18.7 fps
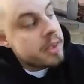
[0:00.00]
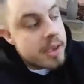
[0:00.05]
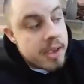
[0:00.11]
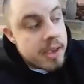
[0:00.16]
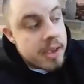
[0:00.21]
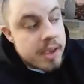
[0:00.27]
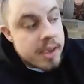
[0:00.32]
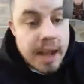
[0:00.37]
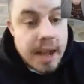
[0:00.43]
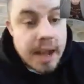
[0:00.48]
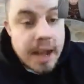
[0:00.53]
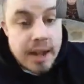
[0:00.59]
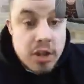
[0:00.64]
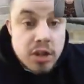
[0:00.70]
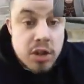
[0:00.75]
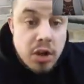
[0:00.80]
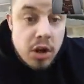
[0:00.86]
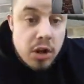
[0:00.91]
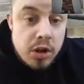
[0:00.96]
and you
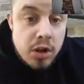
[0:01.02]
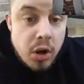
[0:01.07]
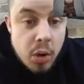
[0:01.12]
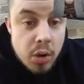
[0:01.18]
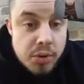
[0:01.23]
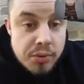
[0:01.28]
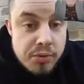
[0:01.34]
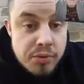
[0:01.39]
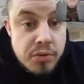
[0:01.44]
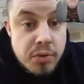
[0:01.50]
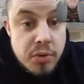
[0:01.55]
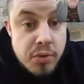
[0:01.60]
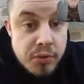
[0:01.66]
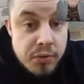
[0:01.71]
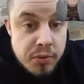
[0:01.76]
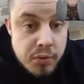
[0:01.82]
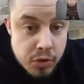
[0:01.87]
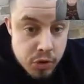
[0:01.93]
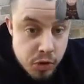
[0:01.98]
could go live through
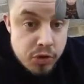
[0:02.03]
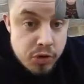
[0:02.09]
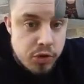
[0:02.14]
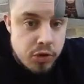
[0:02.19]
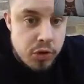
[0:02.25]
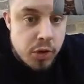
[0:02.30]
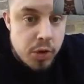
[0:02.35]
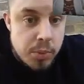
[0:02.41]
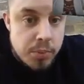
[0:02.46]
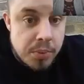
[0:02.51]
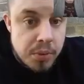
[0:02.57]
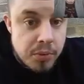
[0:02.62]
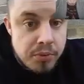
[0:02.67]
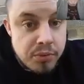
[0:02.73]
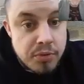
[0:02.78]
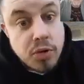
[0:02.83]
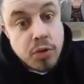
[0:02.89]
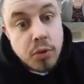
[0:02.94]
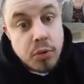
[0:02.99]
YouTube
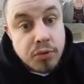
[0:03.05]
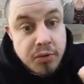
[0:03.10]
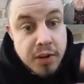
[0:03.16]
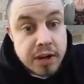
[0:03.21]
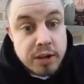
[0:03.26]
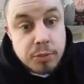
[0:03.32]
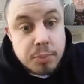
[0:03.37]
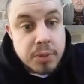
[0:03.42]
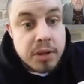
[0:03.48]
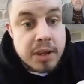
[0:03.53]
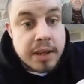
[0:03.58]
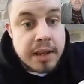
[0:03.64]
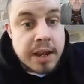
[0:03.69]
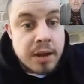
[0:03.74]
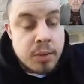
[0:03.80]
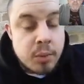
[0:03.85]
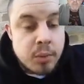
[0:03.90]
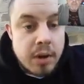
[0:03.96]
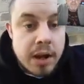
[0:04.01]
through your Facebook
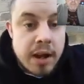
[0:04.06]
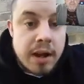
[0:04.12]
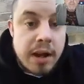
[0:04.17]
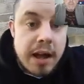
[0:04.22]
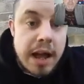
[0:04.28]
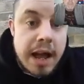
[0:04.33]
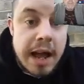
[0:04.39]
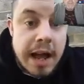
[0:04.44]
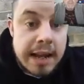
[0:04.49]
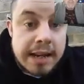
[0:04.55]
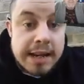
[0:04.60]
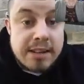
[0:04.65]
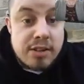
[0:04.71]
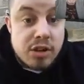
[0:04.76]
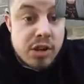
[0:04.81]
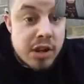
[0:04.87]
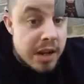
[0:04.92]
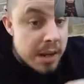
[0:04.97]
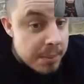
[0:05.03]
account, and it's
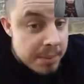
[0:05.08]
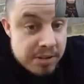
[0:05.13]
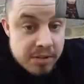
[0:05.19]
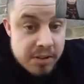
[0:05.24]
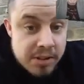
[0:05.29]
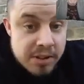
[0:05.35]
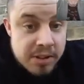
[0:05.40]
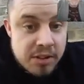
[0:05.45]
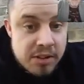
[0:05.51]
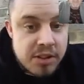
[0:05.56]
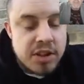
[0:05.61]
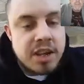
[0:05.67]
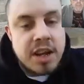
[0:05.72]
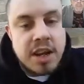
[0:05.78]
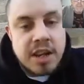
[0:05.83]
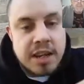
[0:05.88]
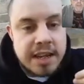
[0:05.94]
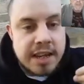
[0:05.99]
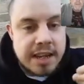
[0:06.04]
unlimited. You
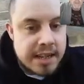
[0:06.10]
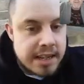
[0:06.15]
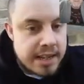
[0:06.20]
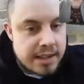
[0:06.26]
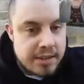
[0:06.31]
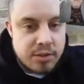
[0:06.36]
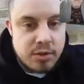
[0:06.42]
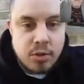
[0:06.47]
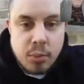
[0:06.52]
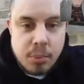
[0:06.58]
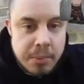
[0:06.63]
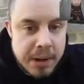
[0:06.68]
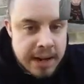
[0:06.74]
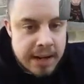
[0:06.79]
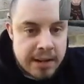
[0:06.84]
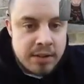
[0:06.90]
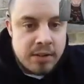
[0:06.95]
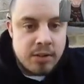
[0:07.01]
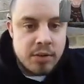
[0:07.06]
can't get kicked or
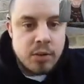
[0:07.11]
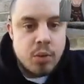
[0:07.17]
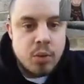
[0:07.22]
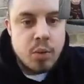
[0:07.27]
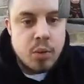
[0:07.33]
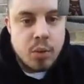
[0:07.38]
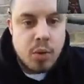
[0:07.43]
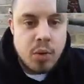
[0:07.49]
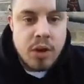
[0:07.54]
banned or